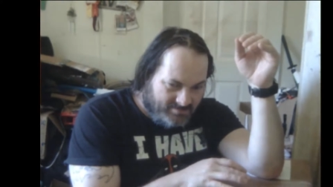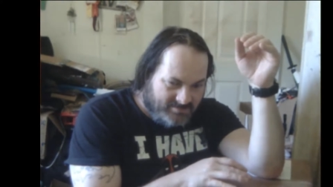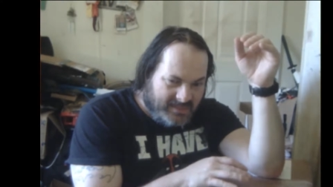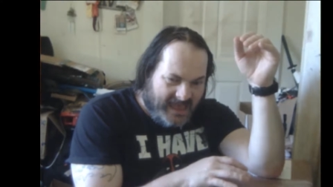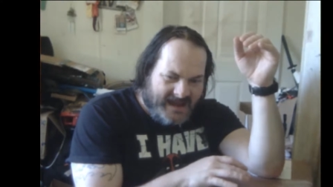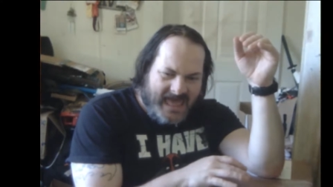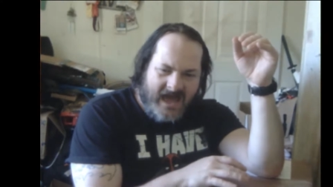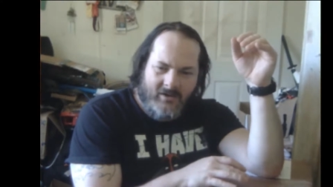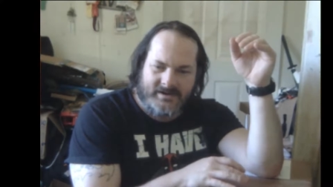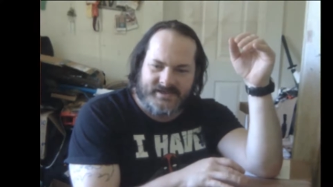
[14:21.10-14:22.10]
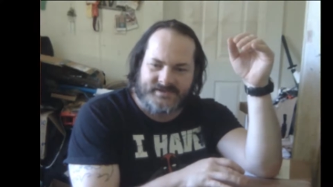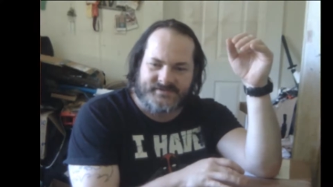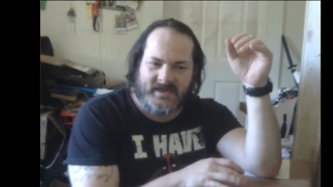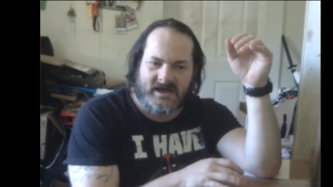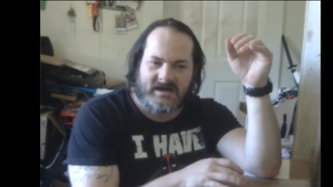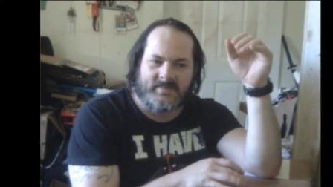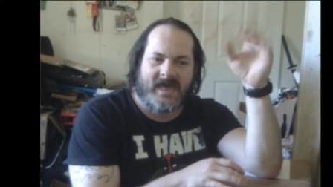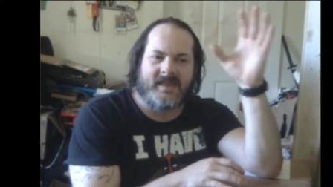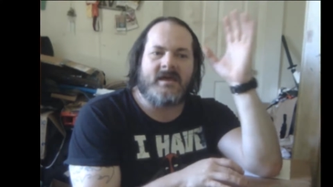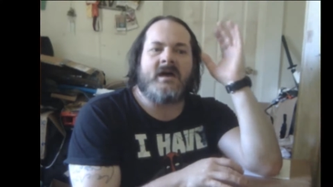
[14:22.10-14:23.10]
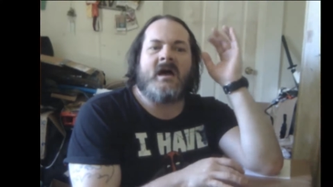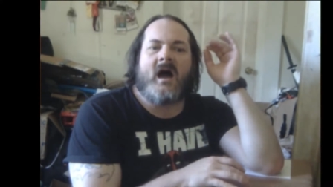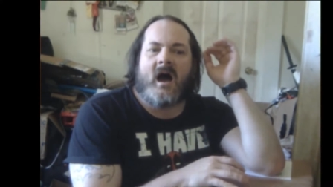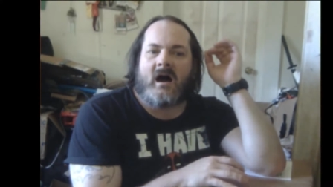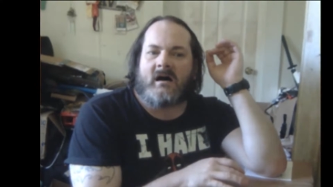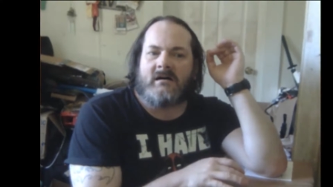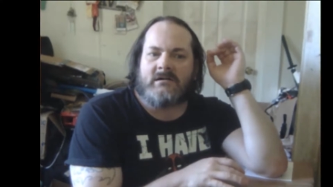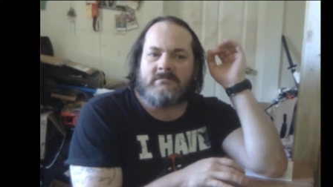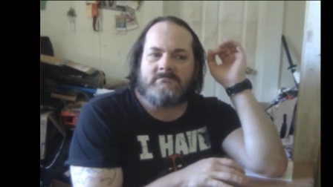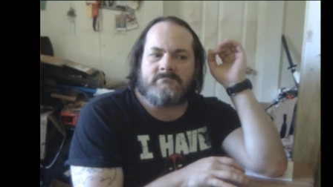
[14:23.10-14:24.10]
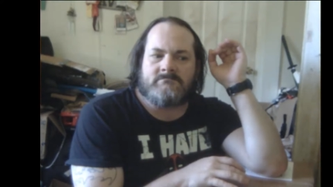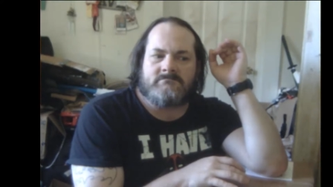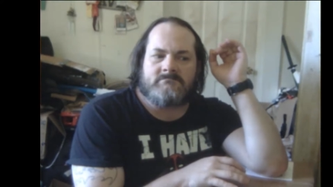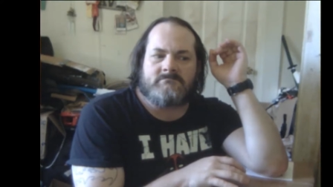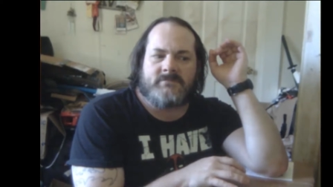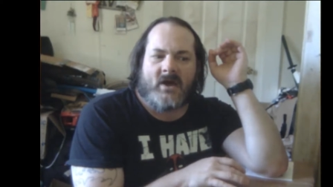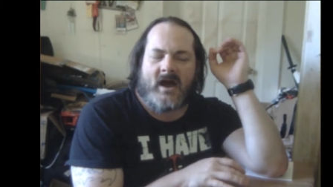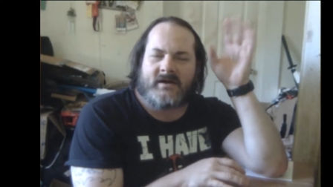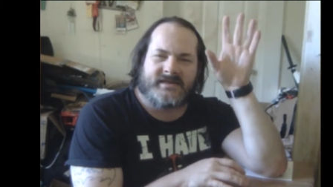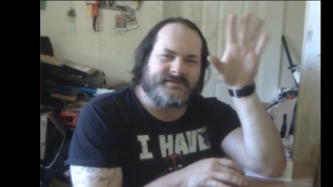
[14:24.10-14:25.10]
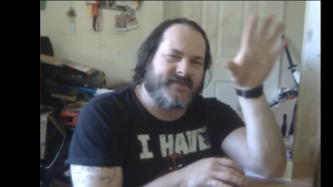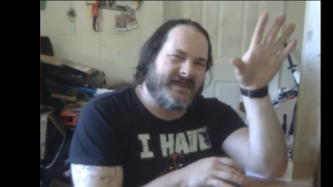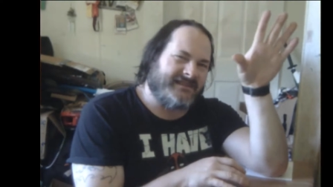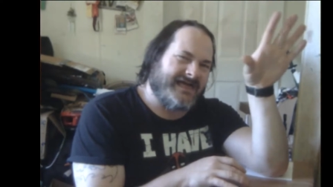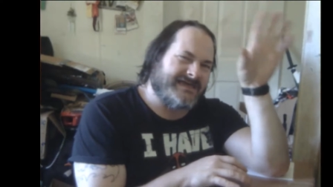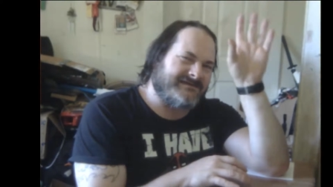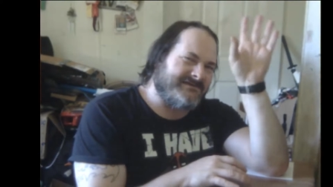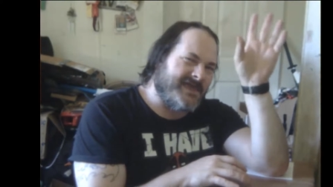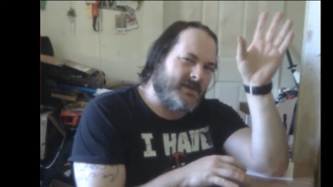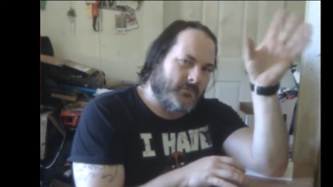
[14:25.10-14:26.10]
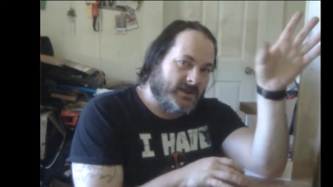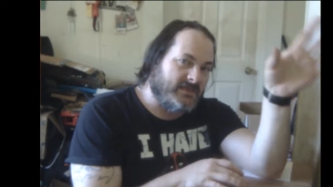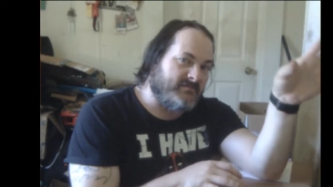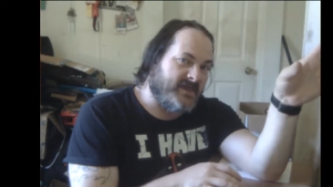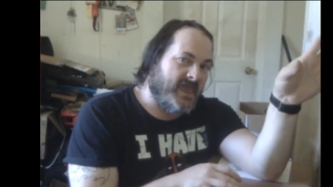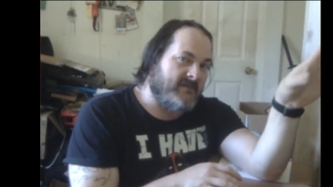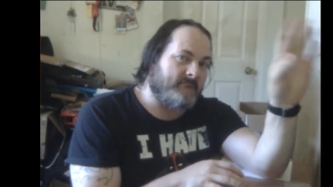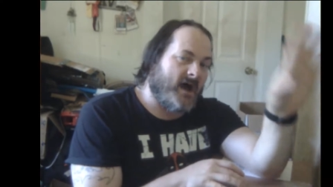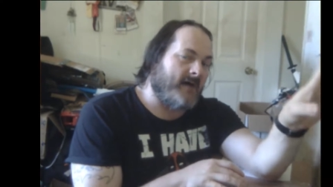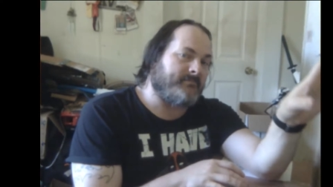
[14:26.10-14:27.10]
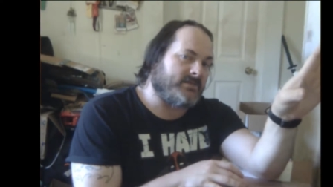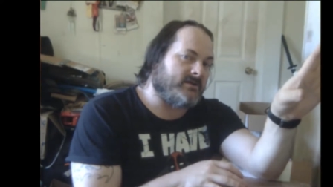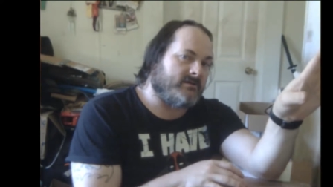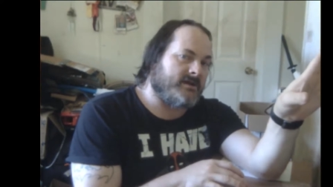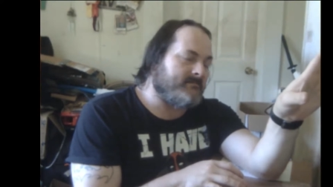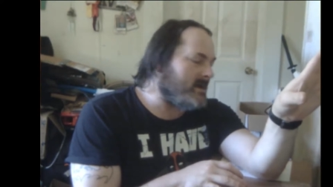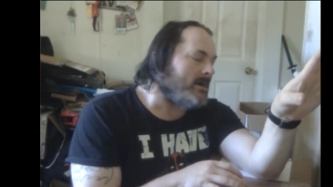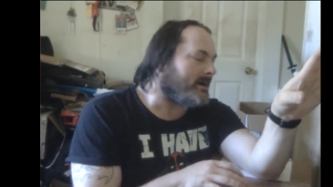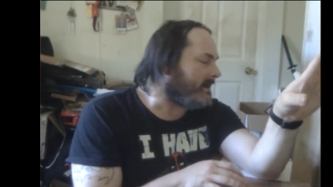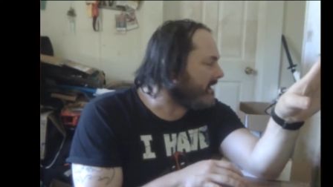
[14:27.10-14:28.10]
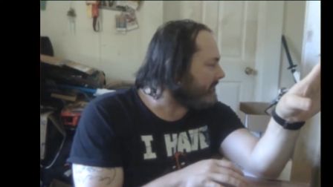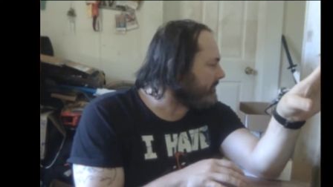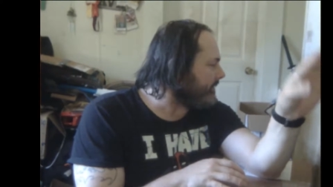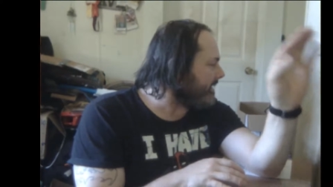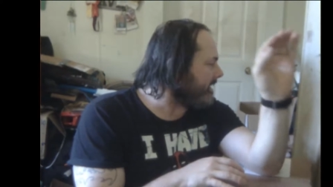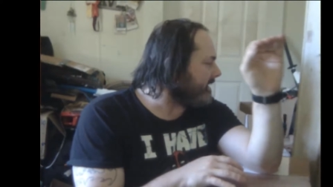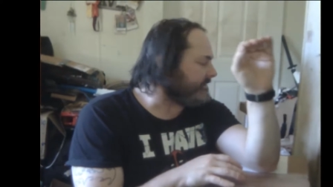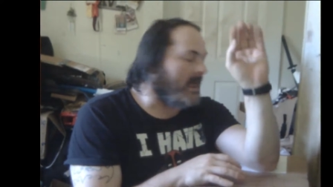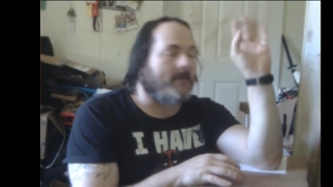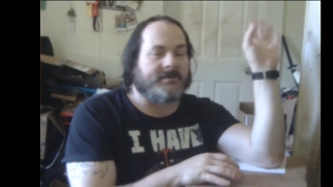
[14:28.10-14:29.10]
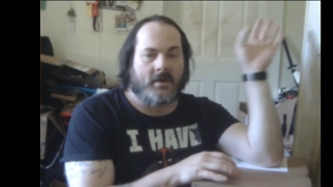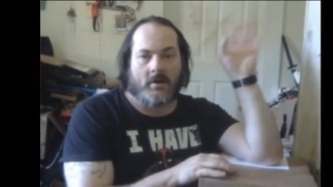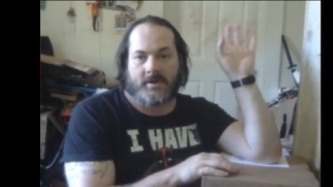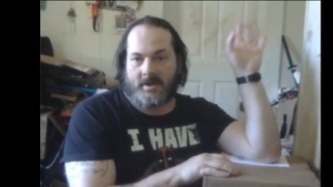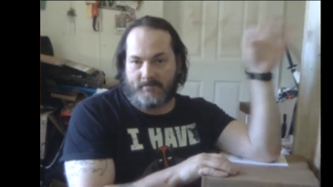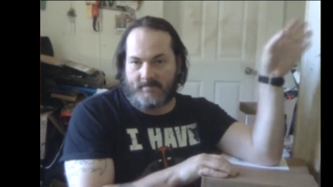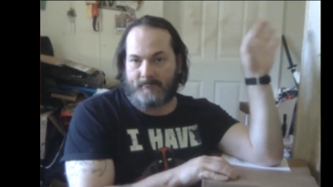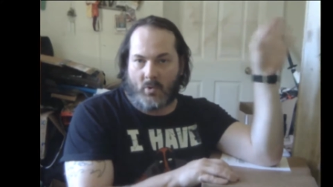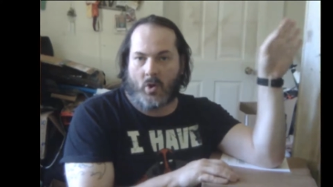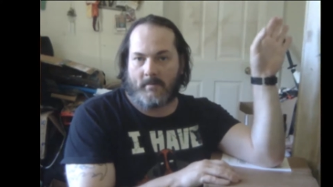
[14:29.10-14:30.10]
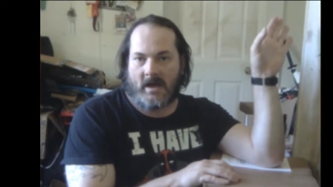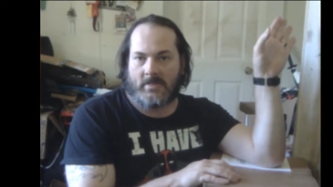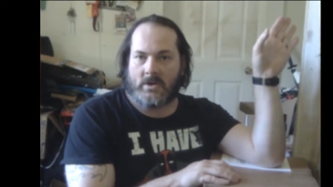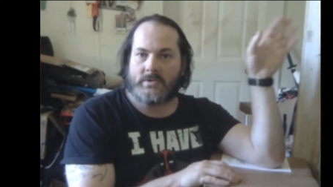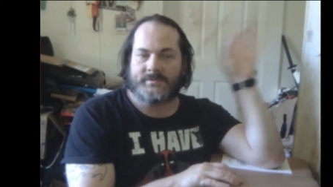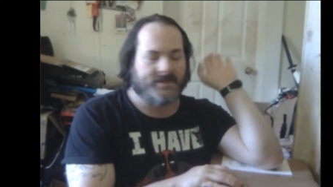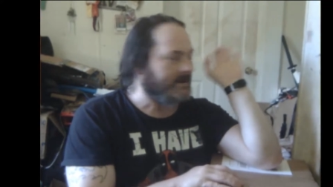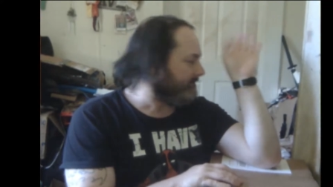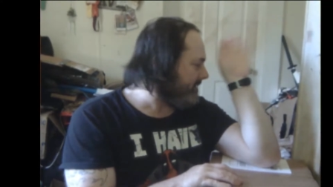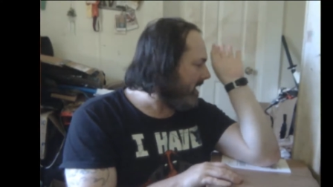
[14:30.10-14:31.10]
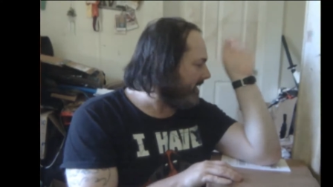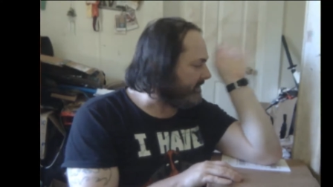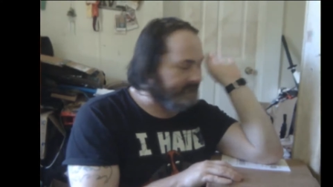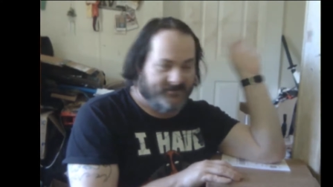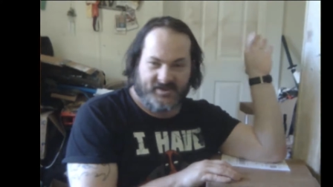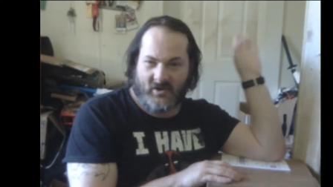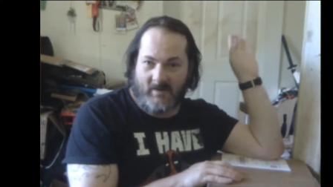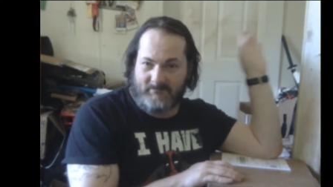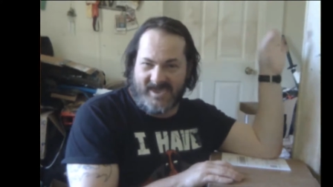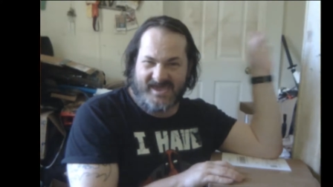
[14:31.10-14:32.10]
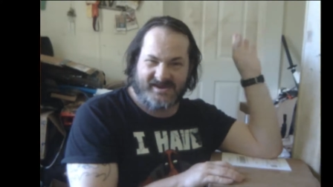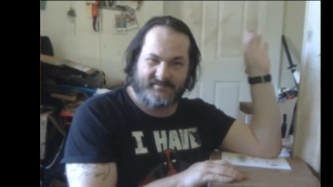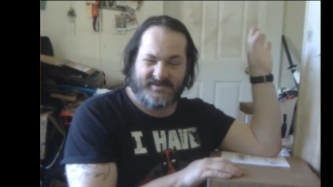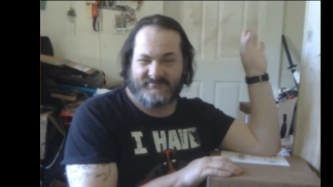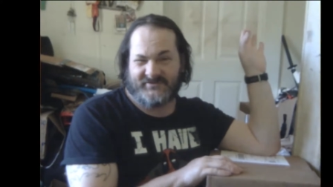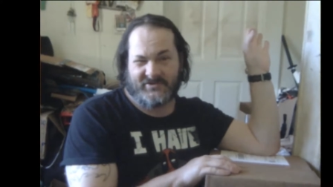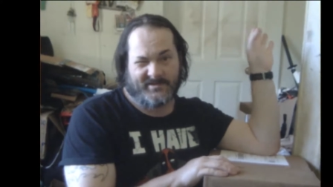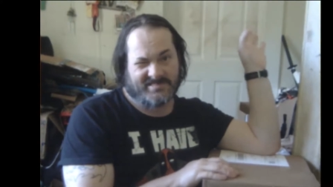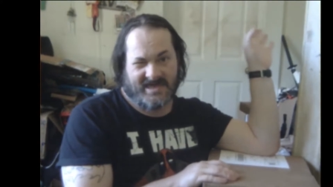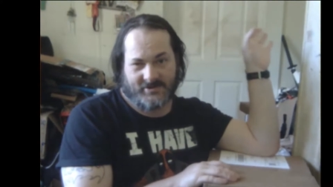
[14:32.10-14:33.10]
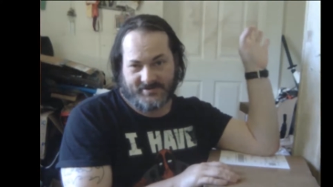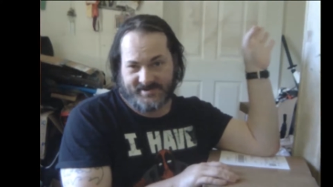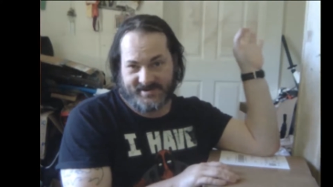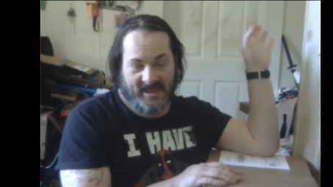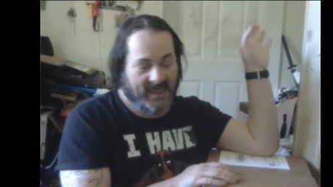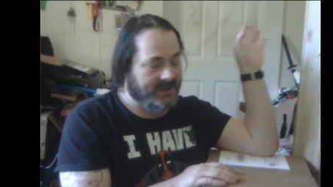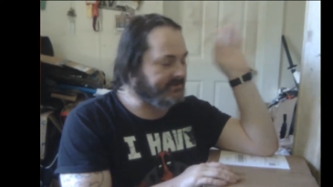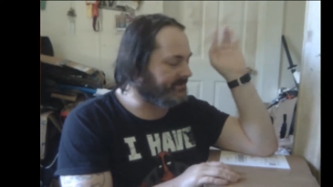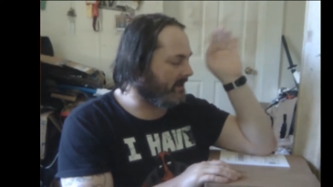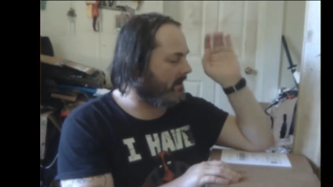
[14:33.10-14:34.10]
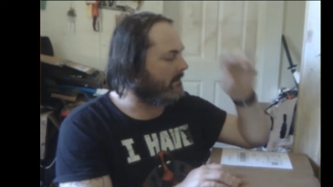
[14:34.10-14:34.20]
and how it is that uh, how it is that like it really became popular in America and everything. Like I said, I'll be talking a bit more about those in the video. I may end up even doing later today. So,